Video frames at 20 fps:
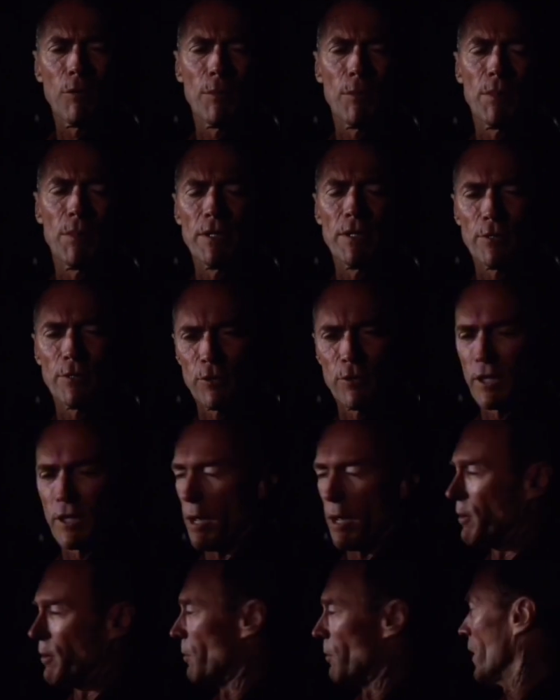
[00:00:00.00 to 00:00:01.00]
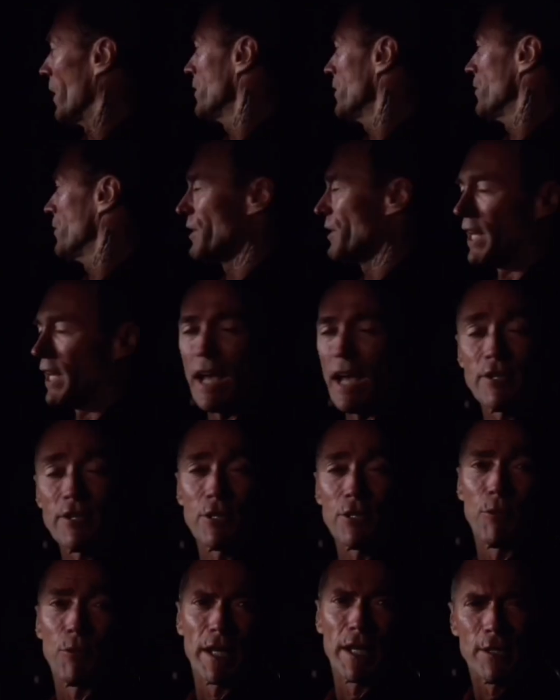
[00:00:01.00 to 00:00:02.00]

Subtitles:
Why are you insulting the man like that? So we can